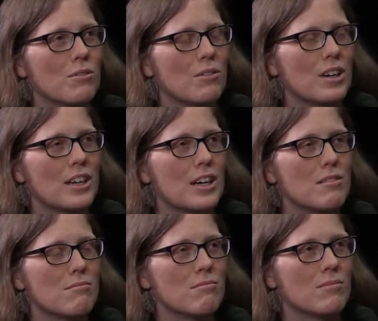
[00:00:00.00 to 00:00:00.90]

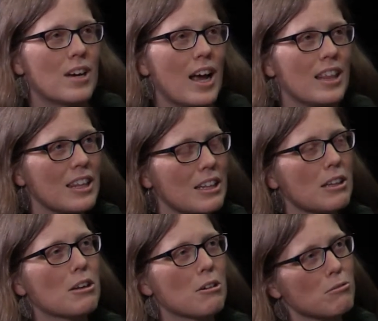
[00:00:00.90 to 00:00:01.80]
um, I think,
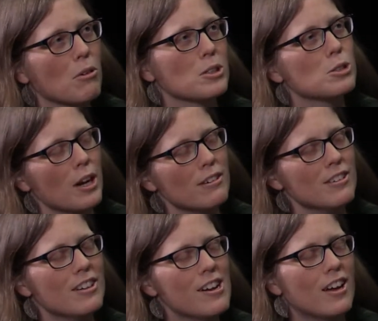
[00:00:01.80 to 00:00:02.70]
the good
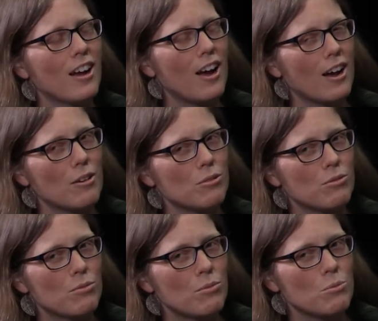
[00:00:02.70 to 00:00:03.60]
fortune of
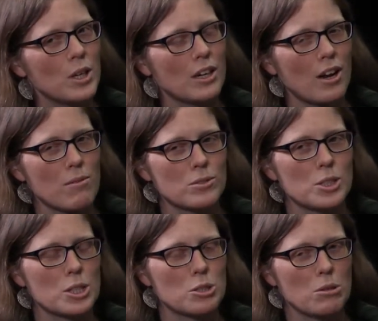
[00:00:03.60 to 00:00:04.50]
being in
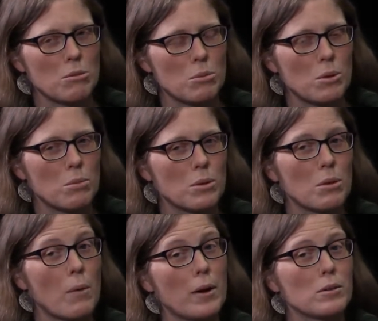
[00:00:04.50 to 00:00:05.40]
conversation with people in the
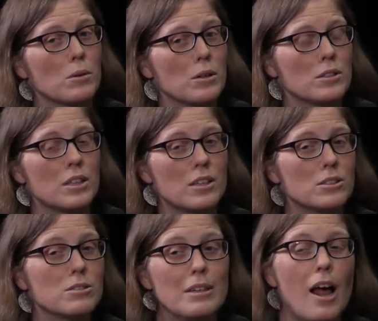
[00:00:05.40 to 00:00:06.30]
wider world that
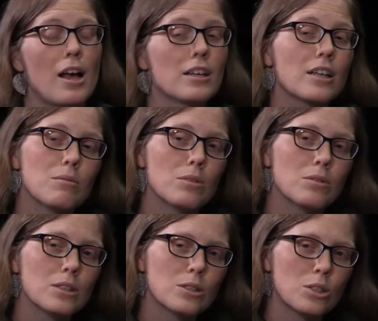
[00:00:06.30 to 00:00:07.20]
do not claim a
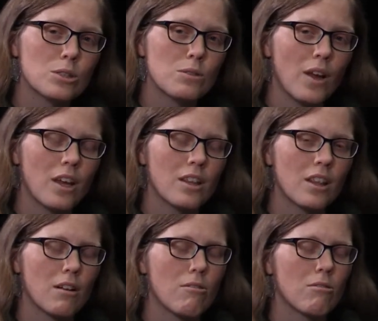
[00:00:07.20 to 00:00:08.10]
religious faith.
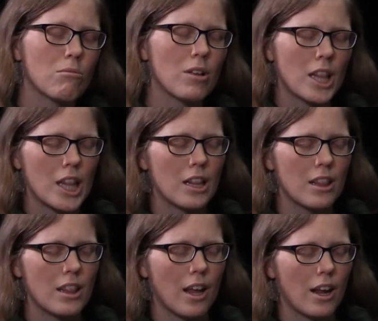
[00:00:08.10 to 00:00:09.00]
And one
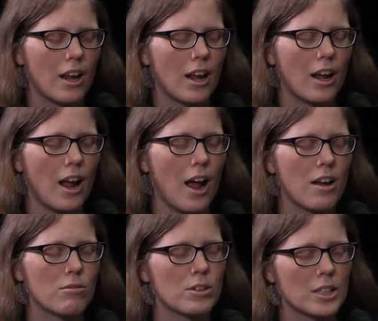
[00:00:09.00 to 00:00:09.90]
thing
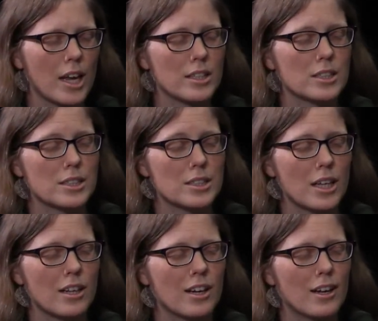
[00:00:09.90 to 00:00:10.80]
I've realized is
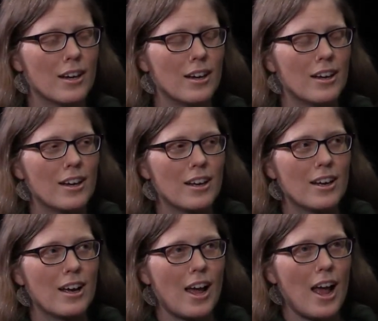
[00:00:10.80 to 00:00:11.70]
that
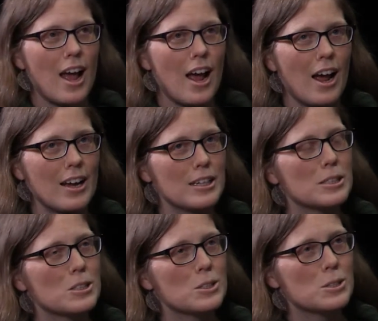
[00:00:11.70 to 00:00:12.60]

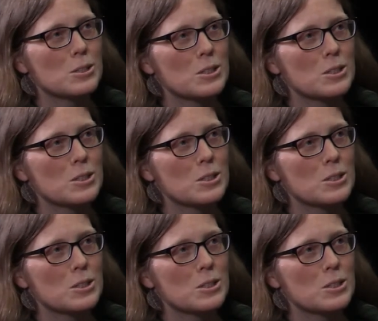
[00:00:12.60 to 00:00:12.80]
as